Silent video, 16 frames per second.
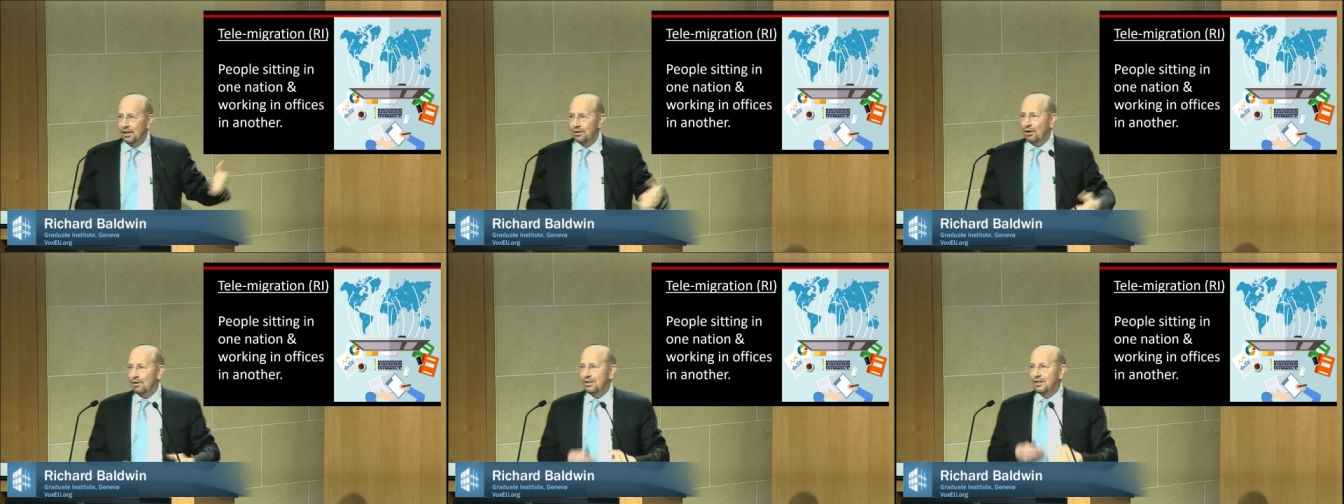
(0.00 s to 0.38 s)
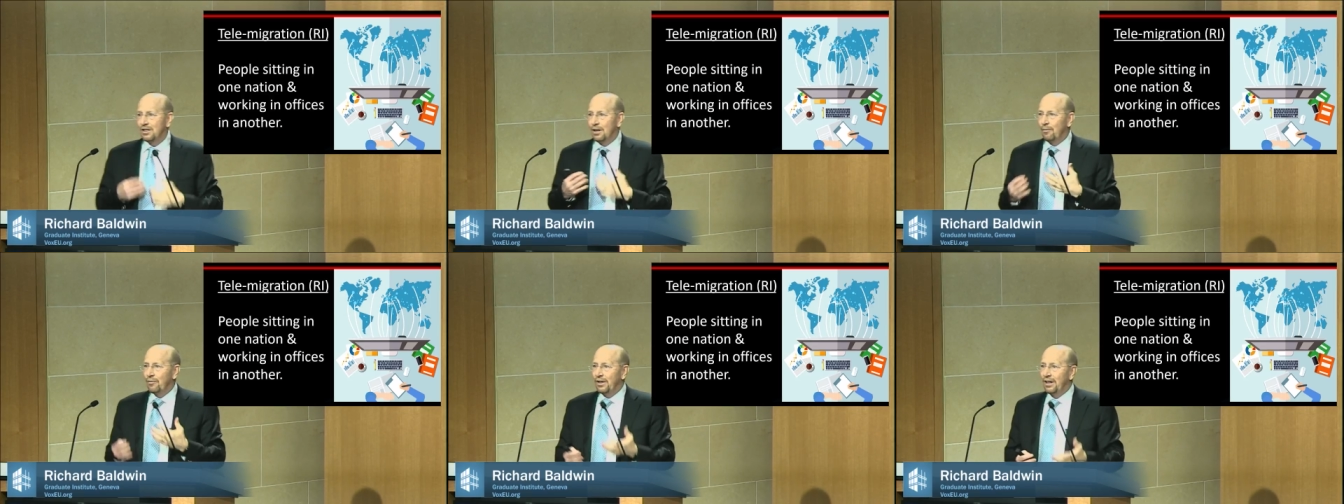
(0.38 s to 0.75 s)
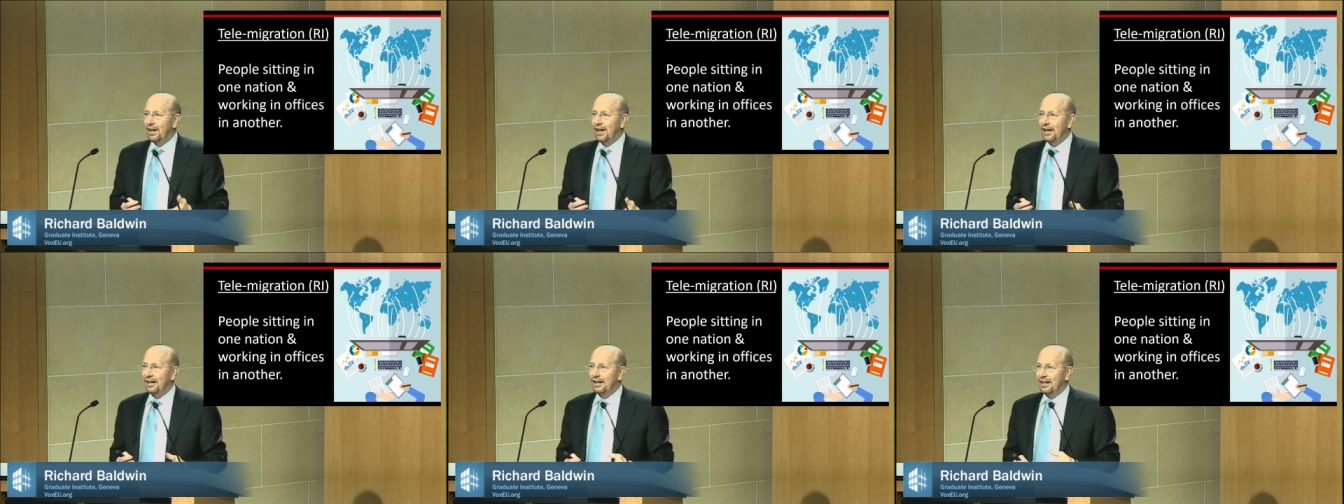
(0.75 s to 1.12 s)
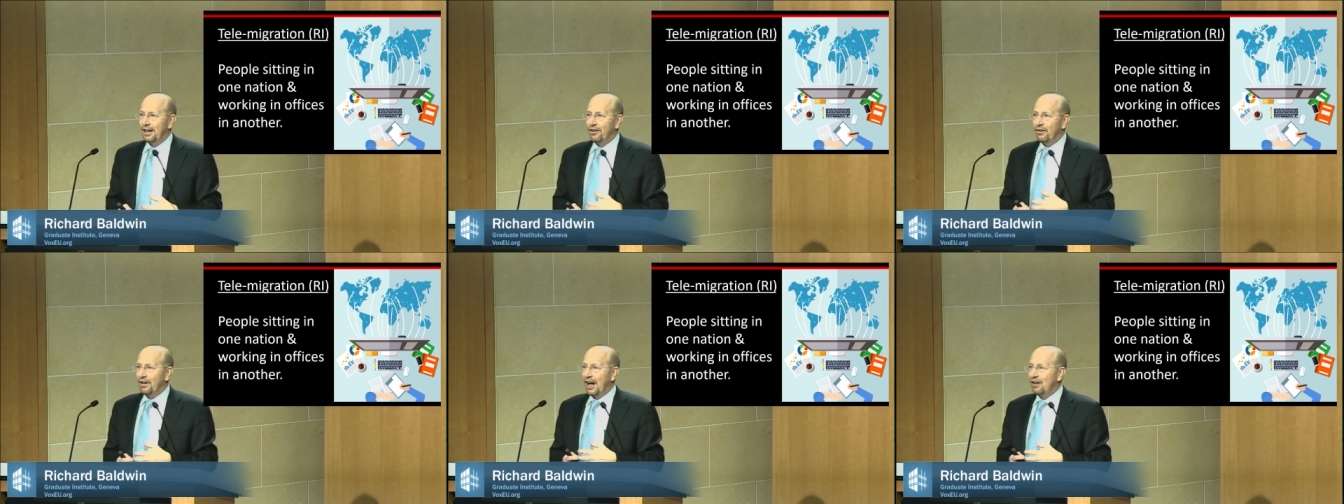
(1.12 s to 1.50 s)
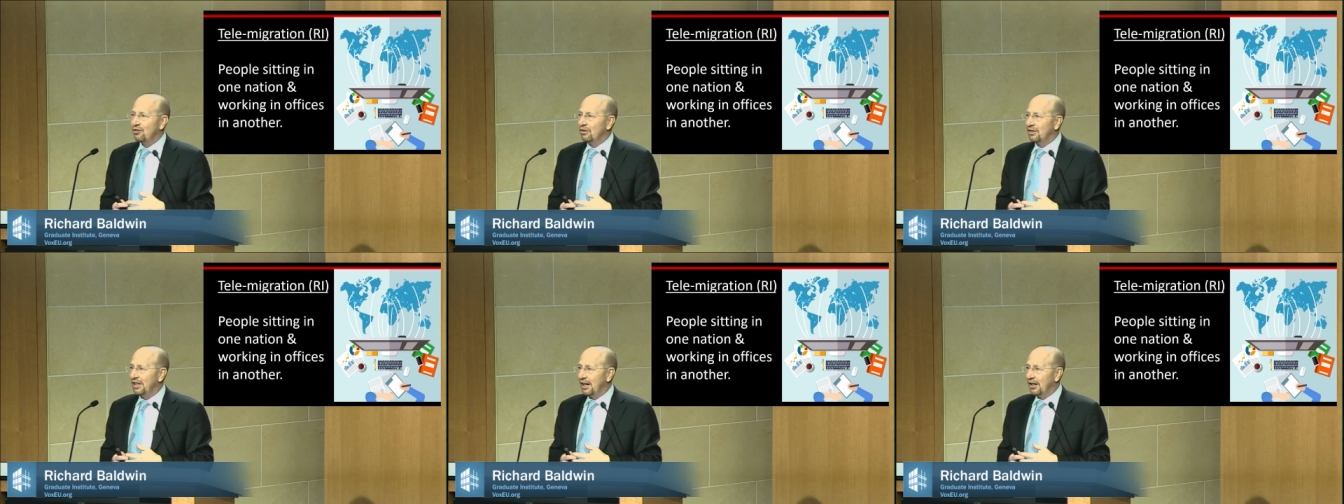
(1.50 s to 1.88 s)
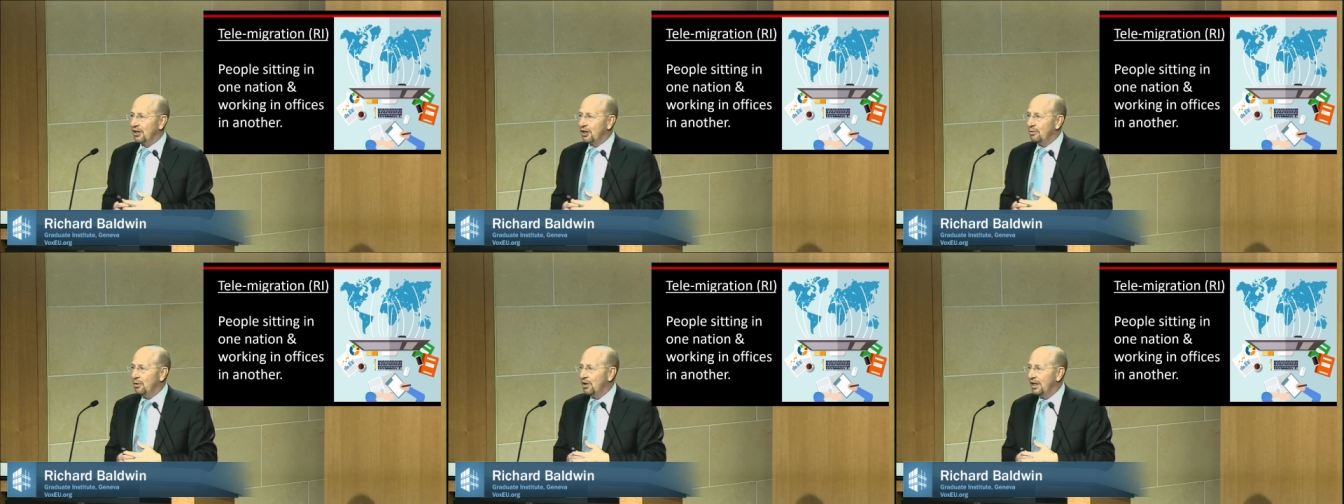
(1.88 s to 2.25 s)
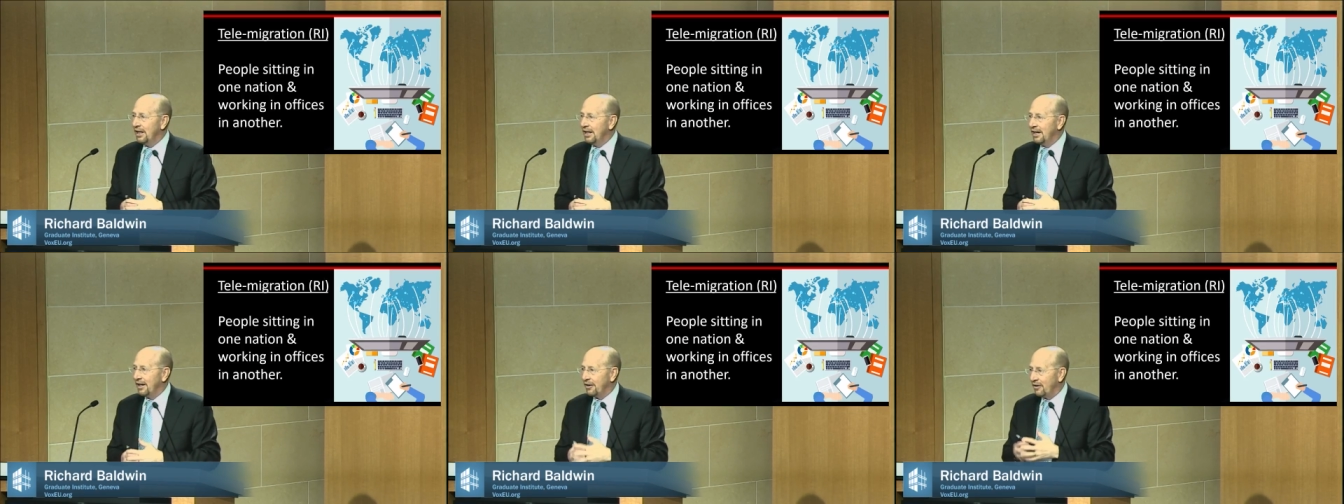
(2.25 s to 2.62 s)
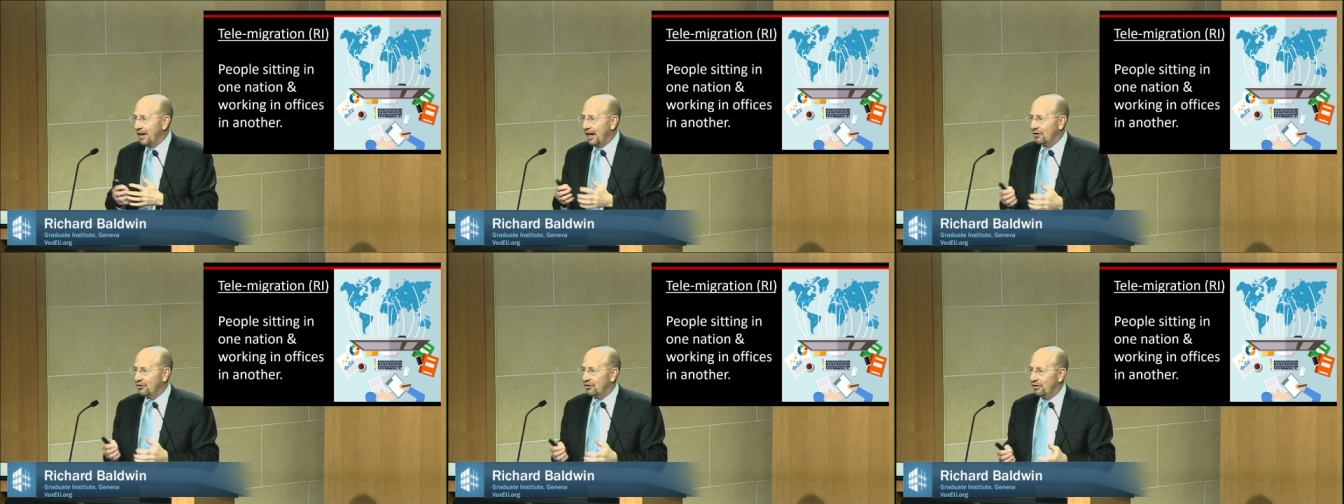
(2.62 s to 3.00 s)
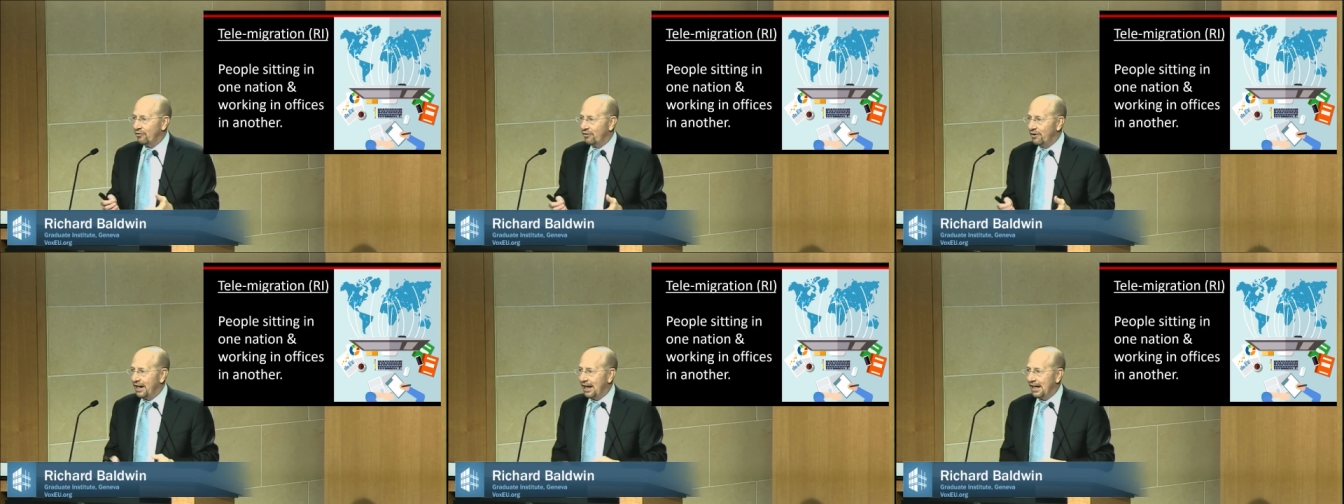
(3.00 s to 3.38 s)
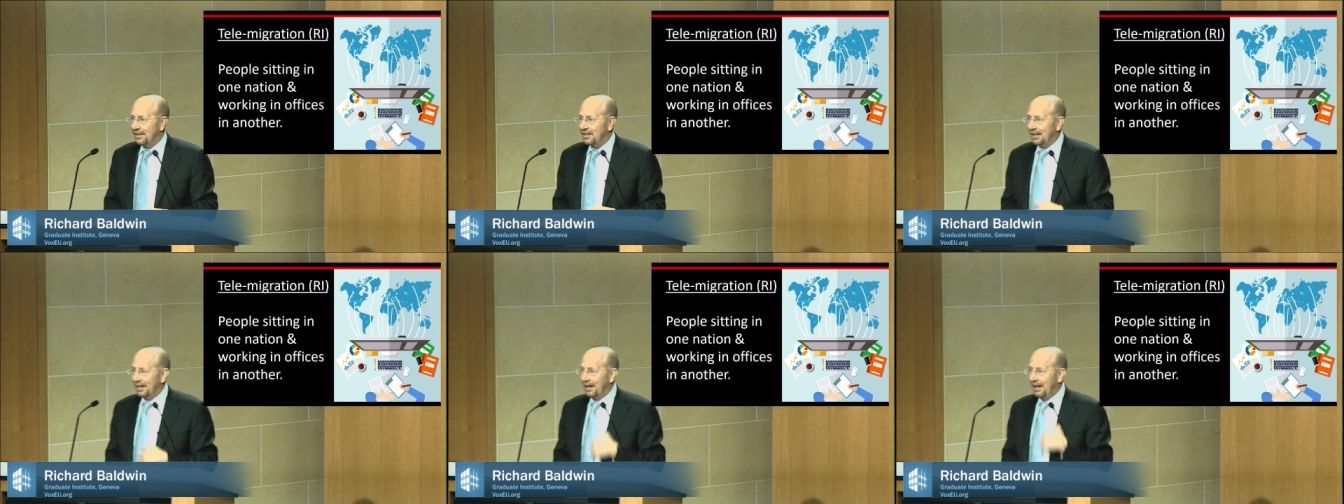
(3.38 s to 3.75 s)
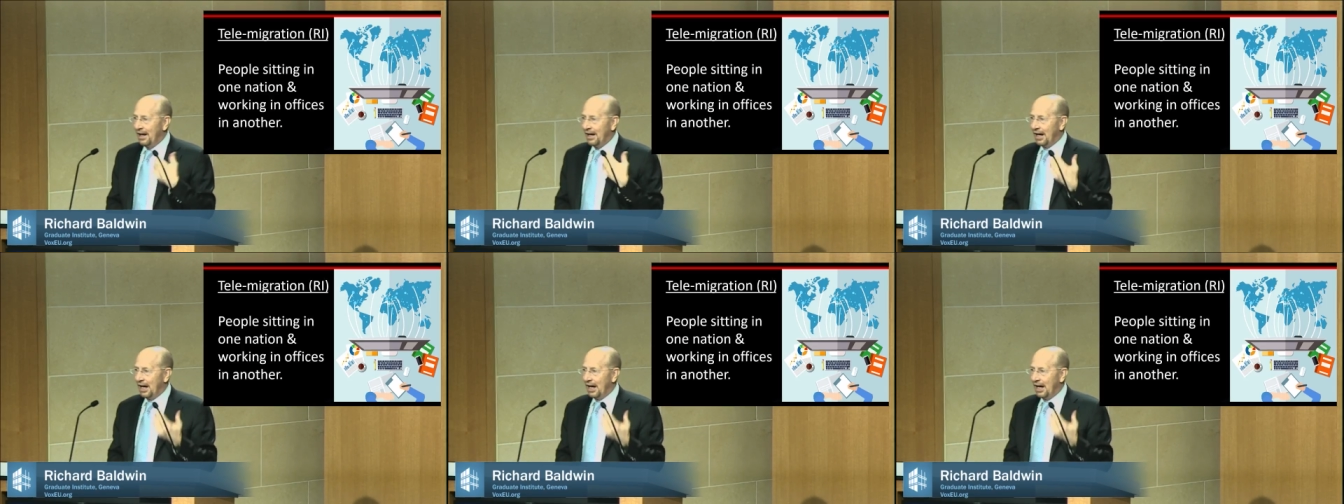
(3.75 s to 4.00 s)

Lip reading: So it's something like international telecommuting, international freelancing,